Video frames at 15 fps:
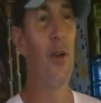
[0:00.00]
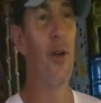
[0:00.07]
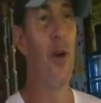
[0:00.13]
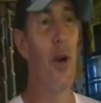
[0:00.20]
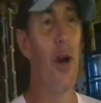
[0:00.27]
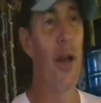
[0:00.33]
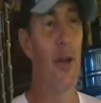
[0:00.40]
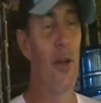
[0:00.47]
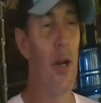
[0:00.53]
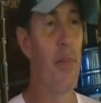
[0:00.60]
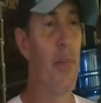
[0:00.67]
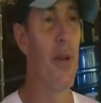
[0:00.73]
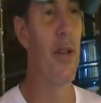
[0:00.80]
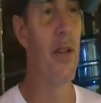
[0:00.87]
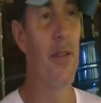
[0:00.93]
I, I, grew, I grew
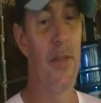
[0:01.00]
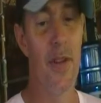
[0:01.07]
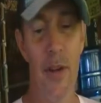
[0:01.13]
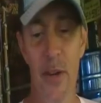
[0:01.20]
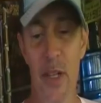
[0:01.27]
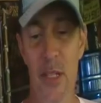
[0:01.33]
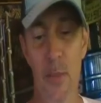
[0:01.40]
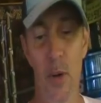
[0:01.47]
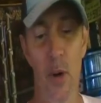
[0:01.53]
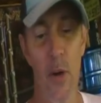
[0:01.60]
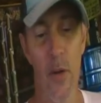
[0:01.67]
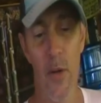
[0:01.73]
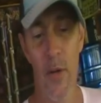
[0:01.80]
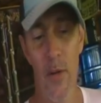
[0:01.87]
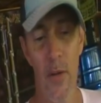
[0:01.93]
up in a very
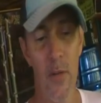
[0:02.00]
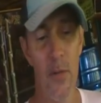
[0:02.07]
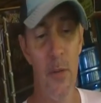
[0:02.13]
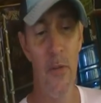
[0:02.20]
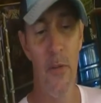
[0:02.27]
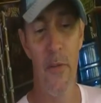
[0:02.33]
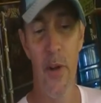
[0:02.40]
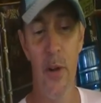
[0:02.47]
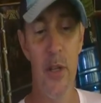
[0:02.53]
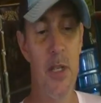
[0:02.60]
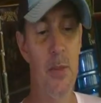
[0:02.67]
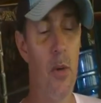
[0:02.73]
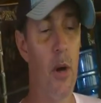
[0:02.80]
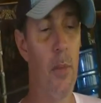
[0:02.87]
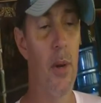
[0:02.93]
small, very
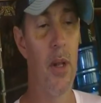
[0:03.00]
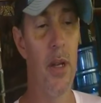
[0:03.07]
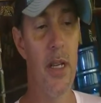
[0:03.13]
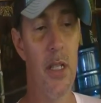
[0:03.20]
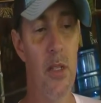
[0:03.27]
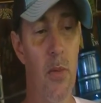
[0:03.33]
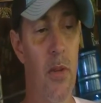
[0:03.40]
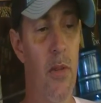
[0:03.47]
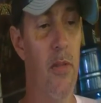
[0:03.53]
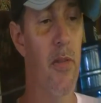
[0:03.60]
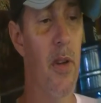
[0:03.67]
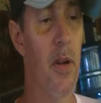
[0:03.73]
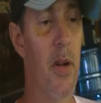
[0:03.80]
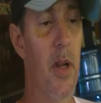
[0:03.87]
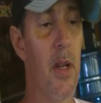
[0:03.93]
small place with
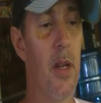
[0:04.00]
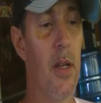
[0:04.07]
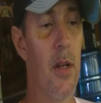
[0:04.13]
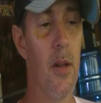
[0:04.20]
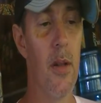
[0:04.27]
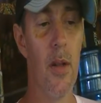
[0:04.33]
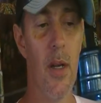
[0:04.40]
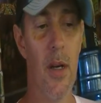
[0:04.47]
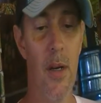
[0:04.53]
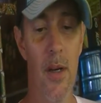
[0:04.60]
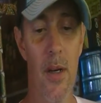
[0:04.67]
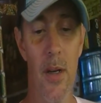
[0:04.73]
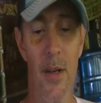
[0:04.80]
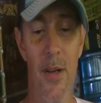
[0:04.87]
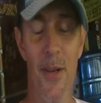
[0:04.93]
very little
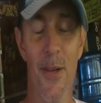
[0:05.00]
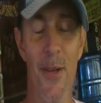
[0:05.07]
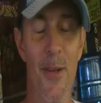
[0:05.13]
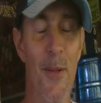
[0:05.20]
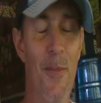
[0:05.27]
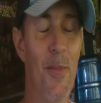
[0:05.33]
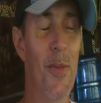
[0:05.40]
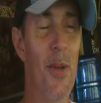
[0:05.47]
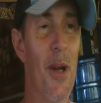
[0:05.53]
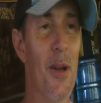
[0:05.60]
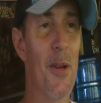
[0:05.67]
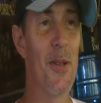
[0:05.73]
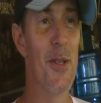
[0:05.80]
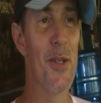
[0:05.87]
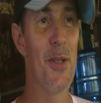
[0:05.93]
uh,
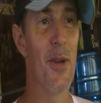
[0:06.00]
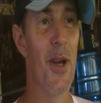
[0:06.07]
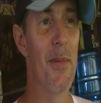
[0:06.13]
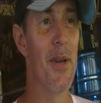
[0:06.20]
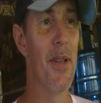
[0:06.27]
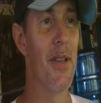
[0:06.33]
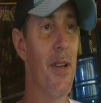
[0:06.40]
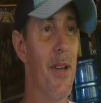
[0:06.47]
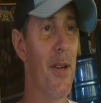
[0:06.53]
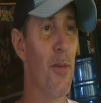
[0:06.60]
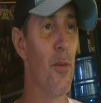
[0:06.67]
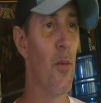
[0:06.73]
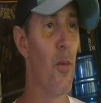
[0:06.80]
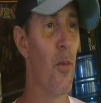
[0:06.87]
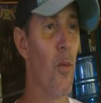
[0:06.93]
how to describe it uh,
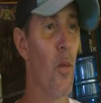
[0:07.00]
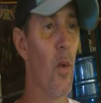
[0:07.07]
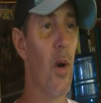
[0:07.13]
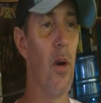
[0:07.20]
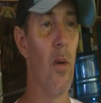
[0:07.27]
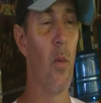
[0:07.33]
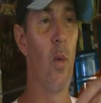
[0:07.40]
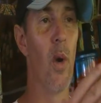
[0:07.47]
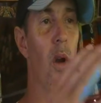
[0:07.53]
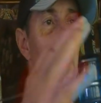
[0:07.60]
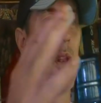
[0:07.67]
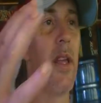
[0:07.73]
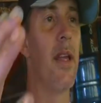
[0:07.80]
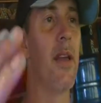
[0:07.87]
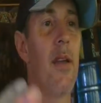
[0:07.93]

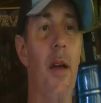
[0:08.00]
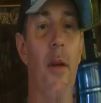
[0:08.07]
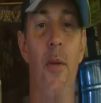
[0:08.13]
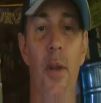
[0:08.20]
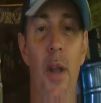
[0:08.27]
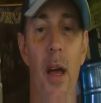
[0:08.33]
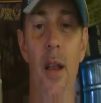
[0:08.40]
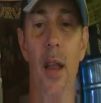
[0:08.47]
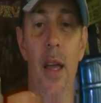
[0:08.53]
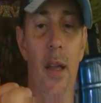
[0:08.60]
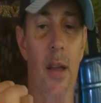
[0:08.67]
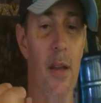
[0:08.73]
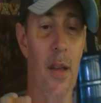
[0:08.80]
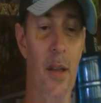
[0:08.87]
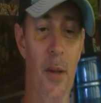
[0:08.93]
worldly, not like
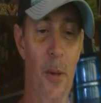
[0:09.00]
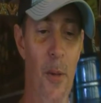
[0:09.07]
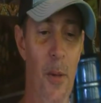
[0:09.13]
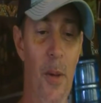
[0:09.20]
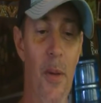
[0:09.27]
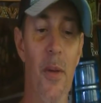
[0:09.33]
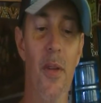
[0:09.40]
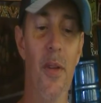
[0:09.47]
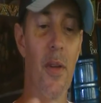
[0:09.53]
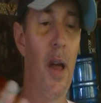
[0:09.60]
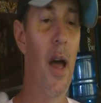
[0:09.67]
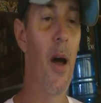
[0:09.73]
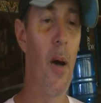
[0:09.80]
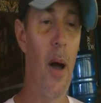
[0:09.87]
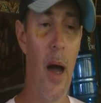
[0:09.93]
worldly outlook,
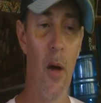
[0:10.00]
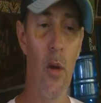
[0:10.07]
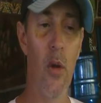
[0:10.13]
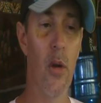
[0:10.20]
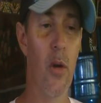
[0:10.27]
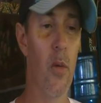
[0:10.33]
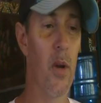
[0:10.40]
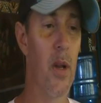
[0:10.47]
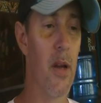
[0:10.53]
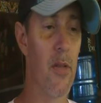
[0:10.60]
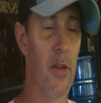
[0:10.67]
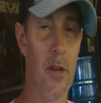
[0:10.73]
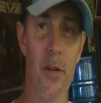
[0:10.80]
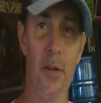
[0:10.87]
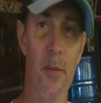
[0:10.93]
outlook
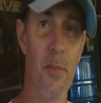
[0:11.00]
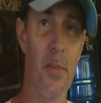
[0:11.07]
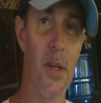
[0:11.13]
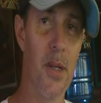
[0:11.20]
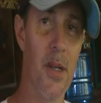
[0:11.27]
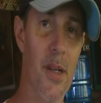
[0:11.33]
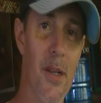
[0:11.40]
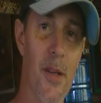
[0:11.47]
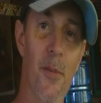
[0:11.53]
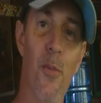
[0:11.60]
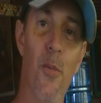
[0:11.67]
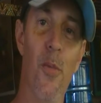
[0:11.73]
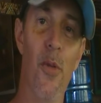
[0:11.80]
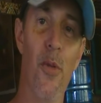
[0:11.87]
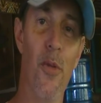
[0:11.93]
whatever, but uh,
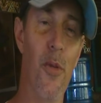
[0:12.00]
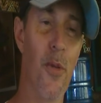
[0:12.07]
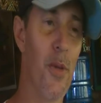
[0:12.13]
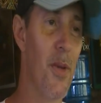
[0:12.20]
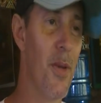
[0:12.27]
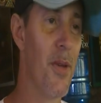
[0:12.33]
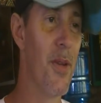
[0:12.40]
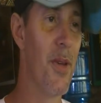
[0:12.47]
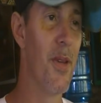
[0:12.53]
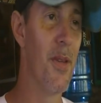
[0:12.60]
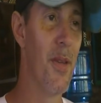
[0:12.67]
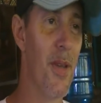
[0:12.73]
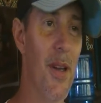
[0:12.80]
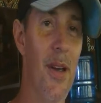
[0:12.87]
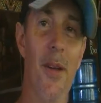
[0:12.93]
outlets, outlet,
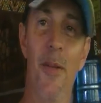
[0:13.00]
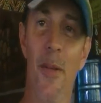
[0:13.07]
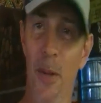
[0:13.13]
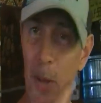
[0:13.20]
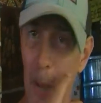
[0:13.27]
outlet, yeah.